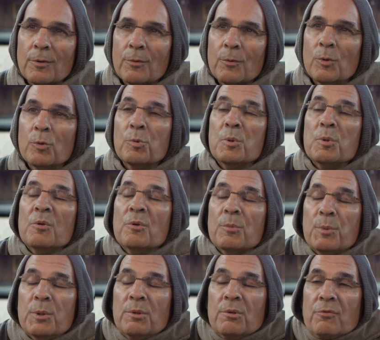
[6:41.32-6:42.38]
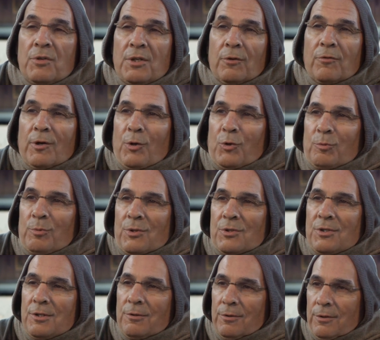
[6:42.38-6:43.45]
revealed, the ultimate
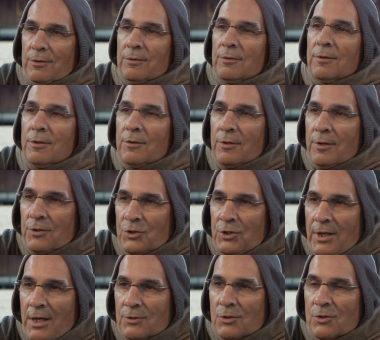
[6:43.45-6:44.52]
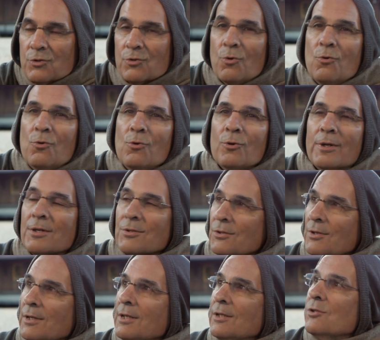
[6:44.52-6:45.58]
secret, that she has a soul, and as
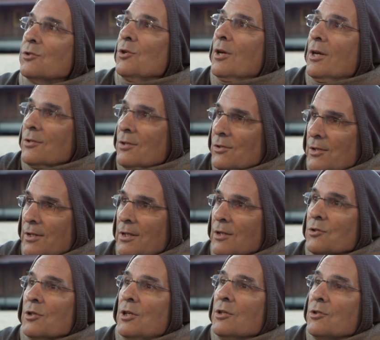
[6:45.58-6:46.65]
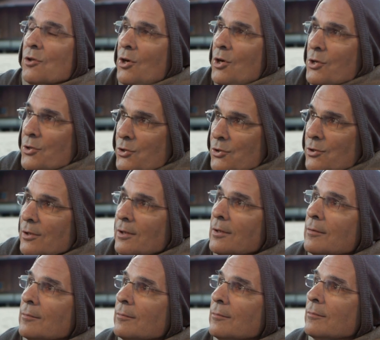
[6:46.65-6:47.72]
I say, it's us.
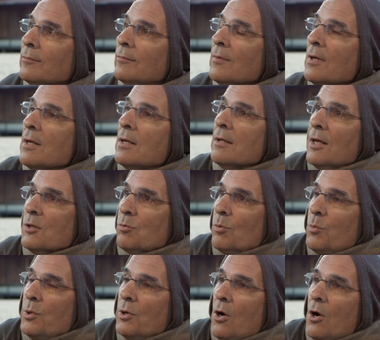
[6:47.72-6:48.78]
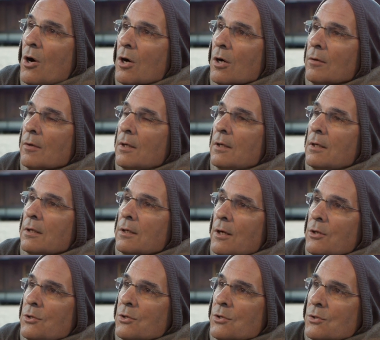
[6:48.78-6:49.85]
That's what we are,
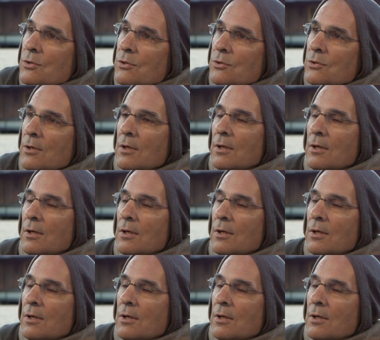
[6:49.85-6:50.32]
consciousness.